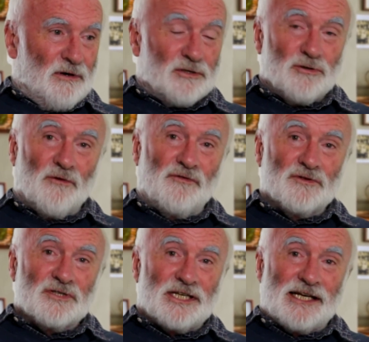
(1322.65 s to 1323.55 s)
It's no
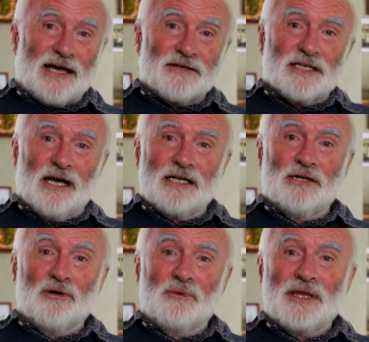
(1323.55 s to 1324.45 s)
fun sitting outside in
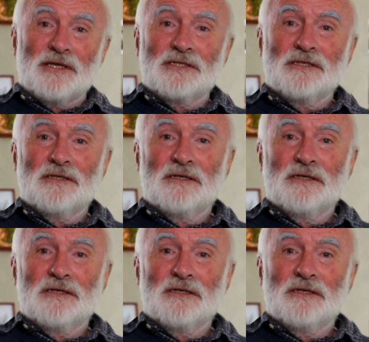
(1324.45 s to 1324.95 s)
all weathers.